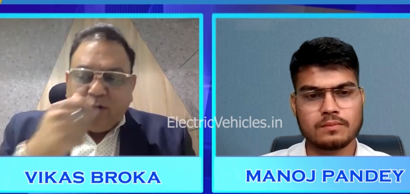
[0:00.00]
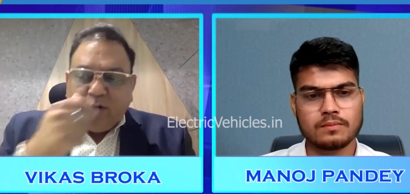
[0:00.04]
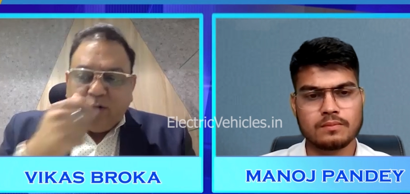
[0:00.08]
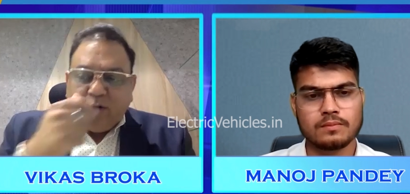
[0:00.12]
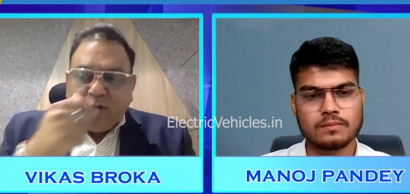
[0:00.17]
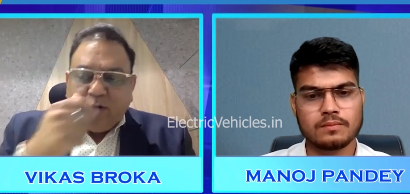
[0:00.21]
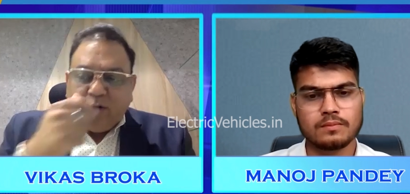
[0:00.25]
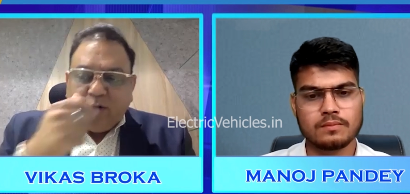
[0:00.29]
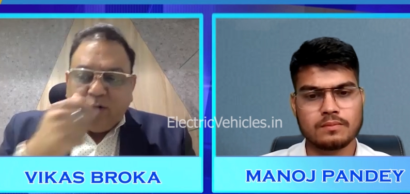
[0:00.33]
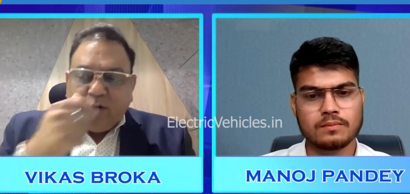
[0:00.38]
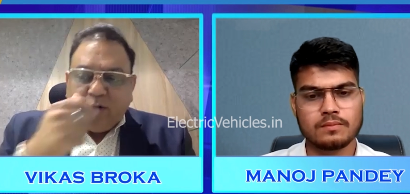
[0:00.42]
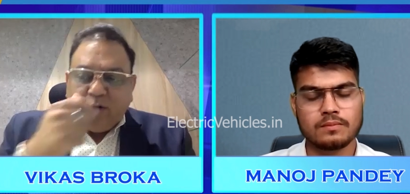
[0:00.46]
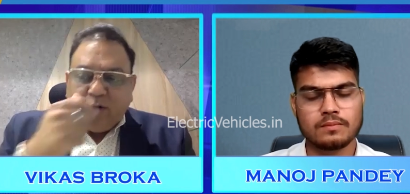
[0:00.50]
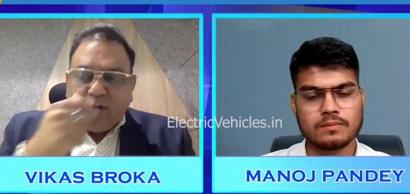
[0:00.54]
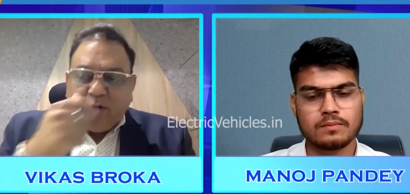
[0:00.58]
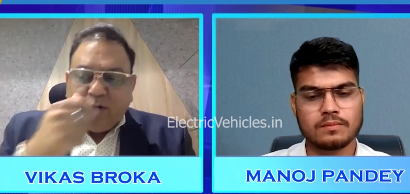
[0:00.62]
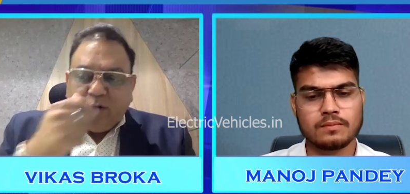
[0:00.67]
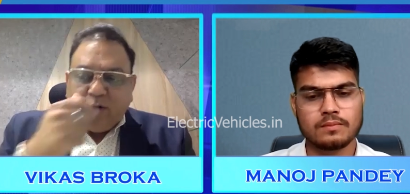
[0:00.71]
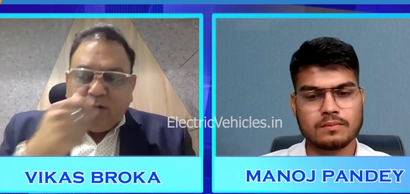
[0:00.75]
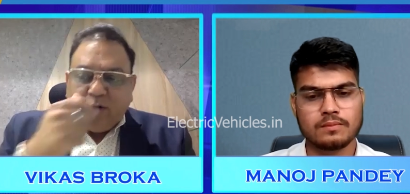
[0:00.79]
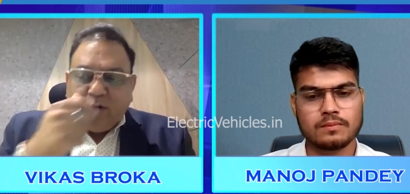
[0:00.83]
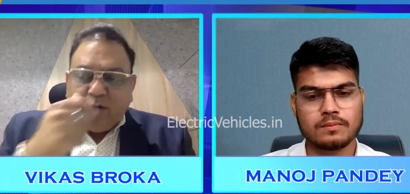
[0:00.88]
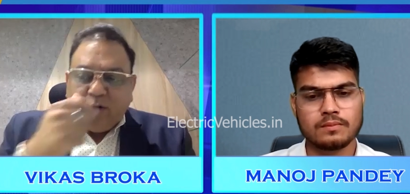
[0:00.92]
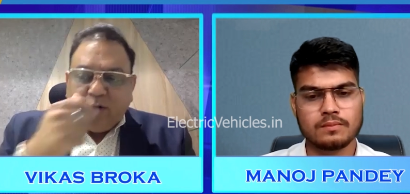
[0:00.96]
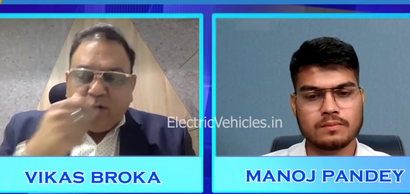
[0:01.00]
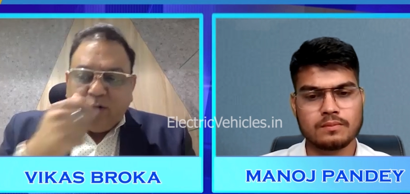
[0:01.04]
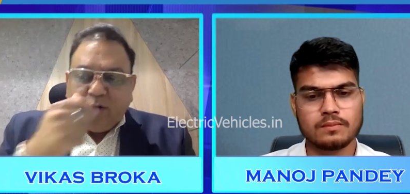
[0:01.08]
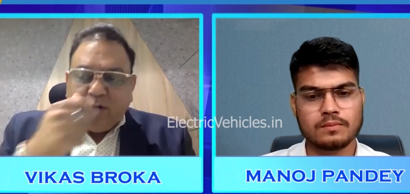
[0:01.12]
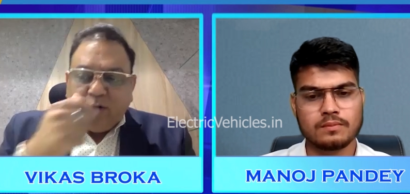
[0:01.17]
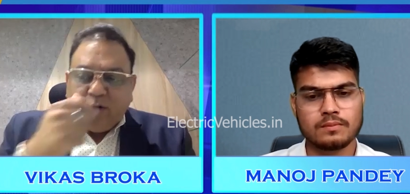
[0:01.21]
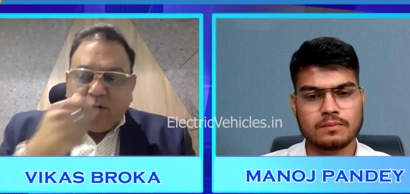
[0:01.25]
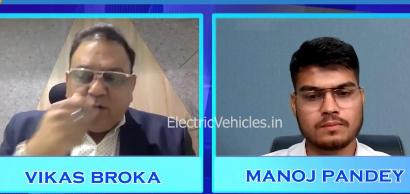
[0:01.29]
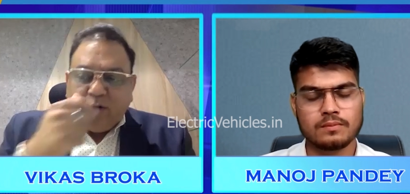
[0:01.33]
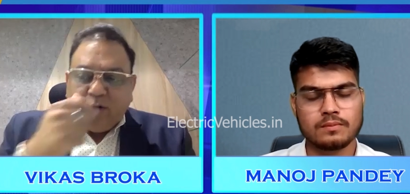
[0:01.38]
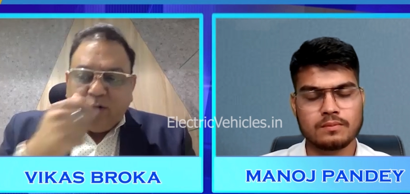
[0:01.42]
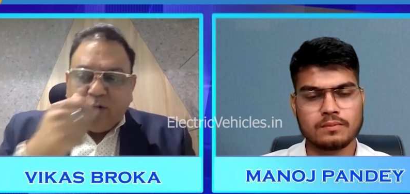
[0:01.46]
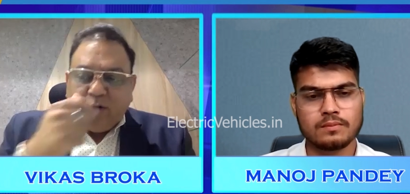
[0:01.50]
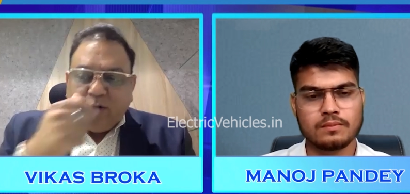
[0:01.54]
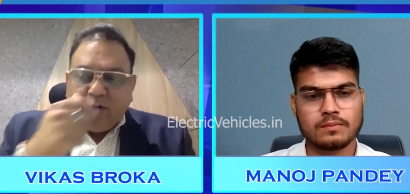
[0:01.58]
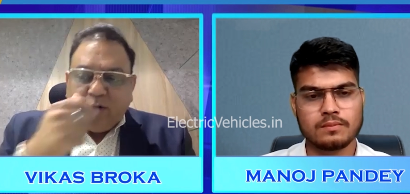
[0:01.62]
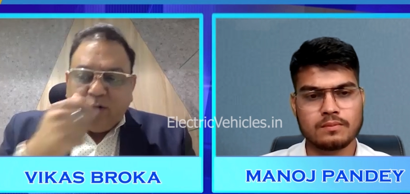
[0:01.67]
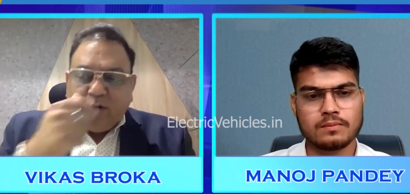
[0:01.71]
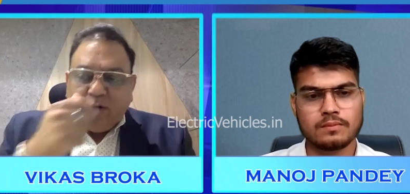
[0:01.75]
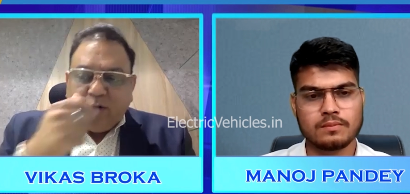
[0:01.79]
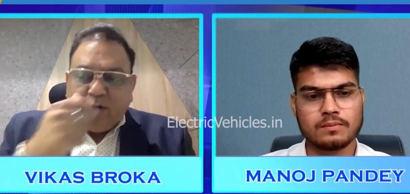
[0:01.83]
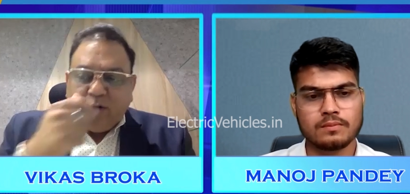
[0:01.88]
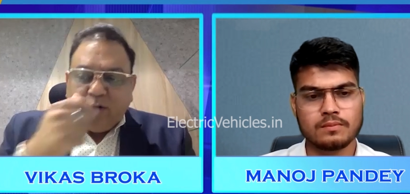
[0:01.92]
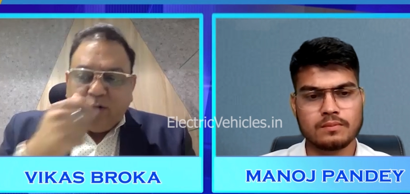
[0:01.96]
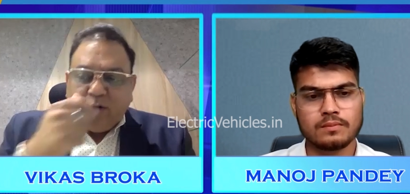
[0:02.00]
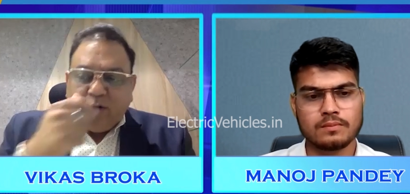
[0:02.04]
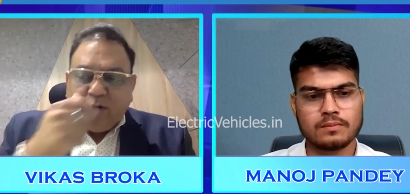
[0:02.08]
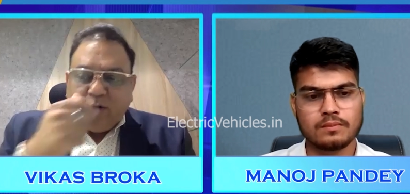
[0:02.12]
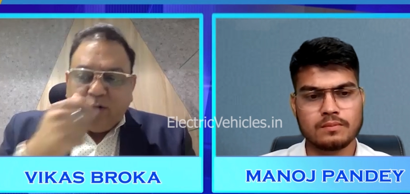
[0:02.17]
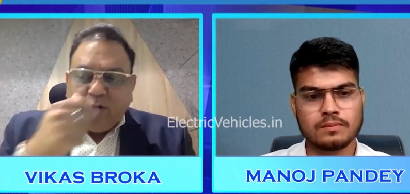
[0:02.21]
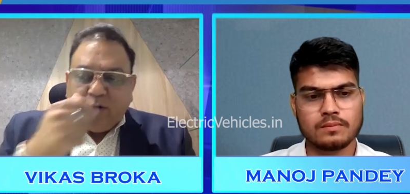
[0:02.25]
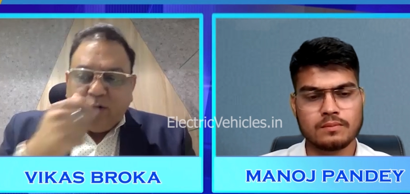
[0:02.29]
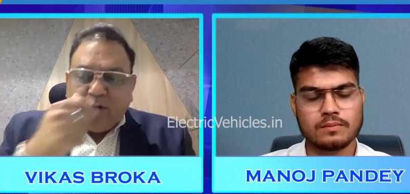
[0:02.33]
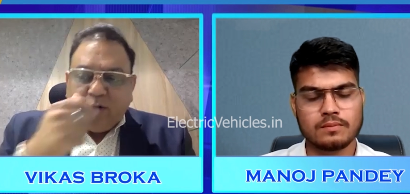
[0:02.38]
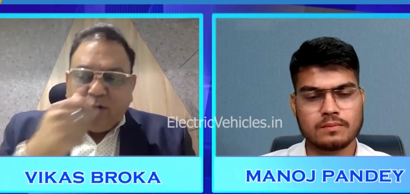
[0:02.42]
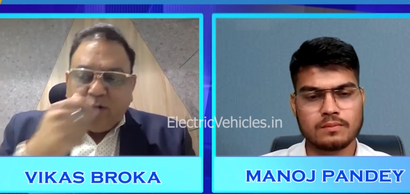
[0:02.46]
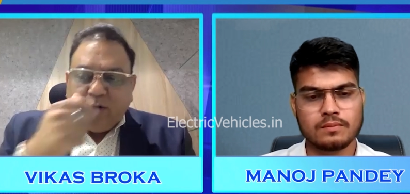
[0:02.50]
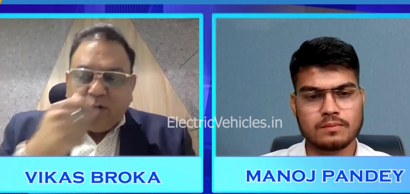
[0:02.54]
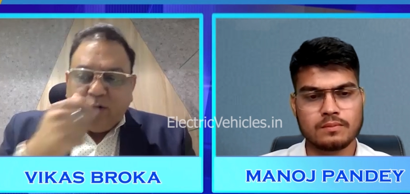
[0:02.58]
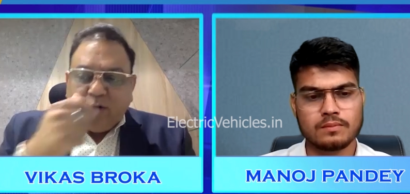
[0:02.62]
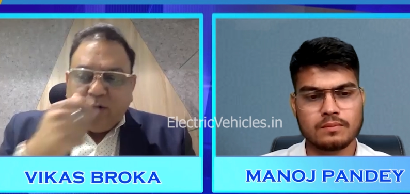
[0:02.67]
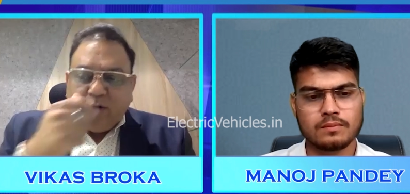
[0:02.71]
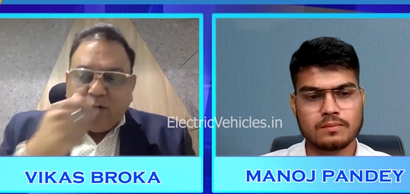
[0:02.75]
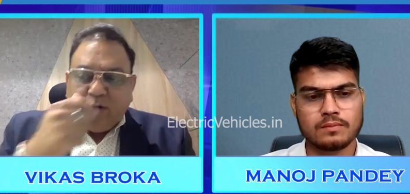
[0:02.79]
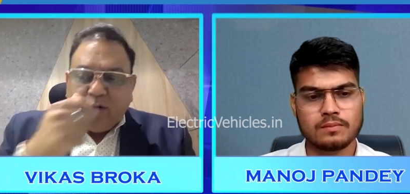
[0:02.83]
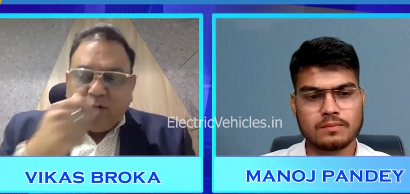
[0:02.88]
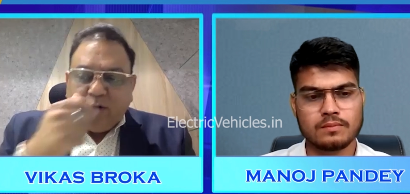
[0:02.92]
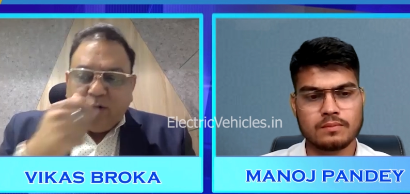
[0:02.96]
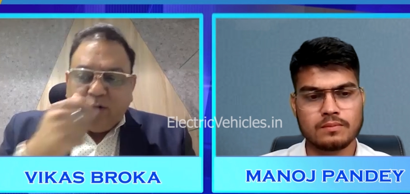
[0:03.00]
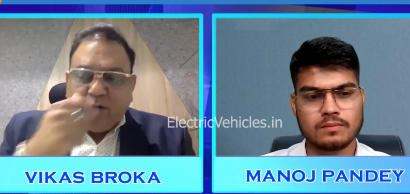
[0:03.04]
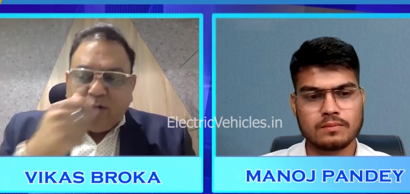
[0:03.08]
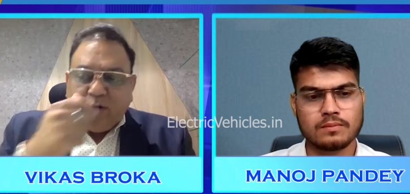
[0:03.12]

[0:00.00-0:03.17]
Speaker 1: they are definitely harmful, they are definitely dangerous,